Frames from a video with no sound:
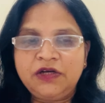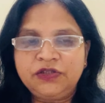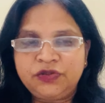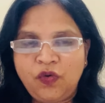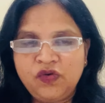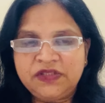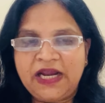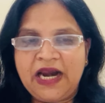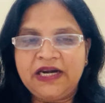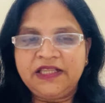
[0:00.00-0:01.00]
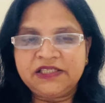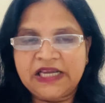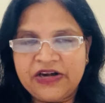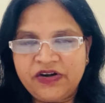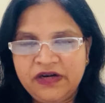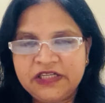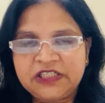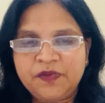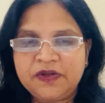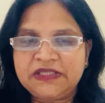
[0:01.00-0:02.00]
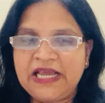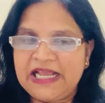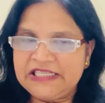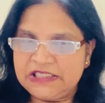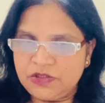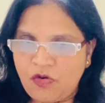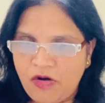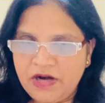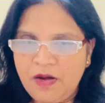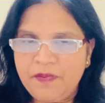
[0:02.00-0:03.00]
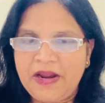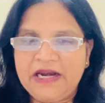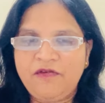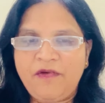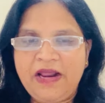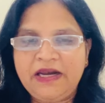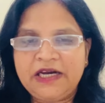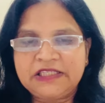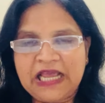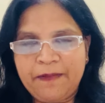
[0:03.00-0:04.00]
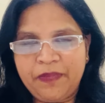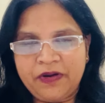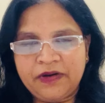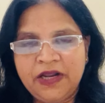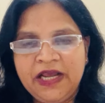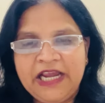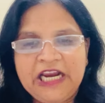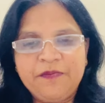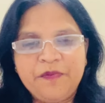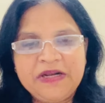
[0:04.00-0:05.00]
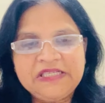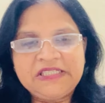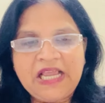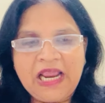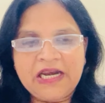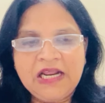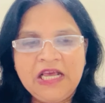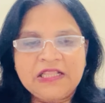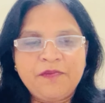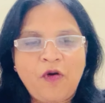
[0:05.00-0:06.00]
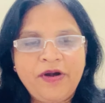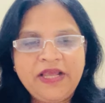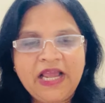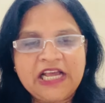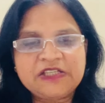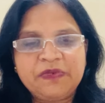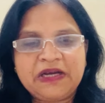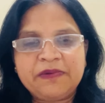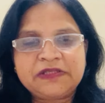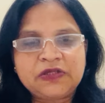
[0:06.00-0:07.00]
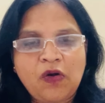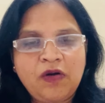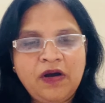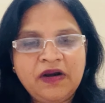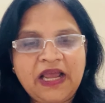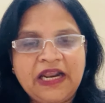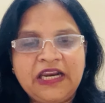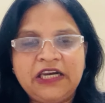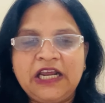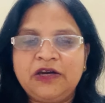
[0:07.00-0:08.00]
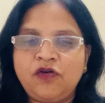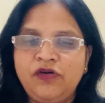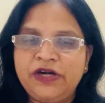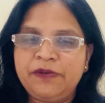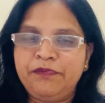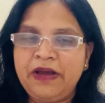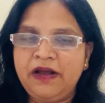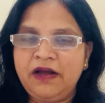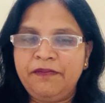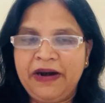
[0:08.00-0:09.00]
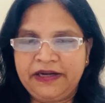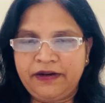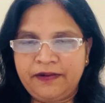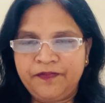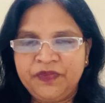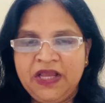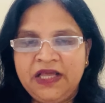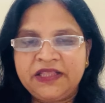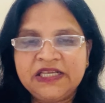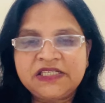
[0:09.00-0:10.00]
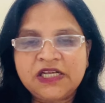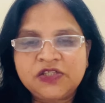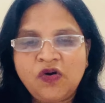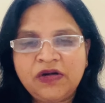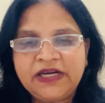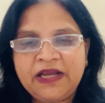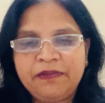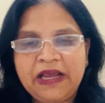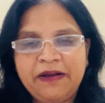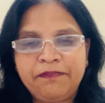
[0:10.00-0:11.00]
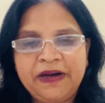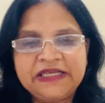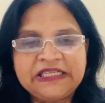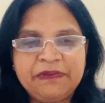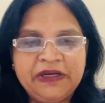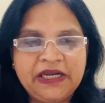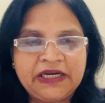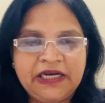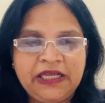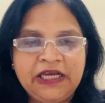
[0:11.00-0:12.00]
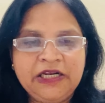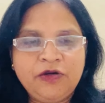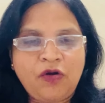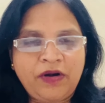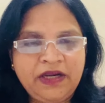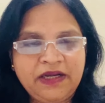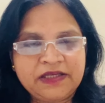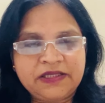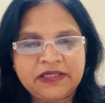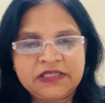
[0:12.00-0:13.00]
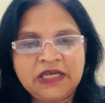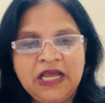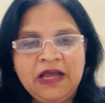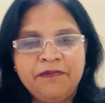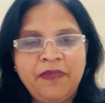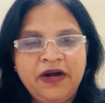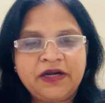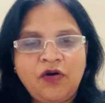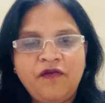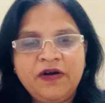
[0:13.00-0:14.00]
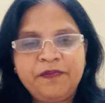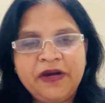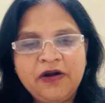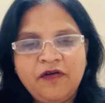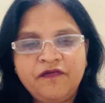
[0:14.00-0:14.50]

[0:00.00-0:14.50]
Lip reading: shows that the central disturbance has gone up, and when it's happened, it means that the body has become stronger and it can tolerate better. This does not take place immediately in a chronic cases, but over a period of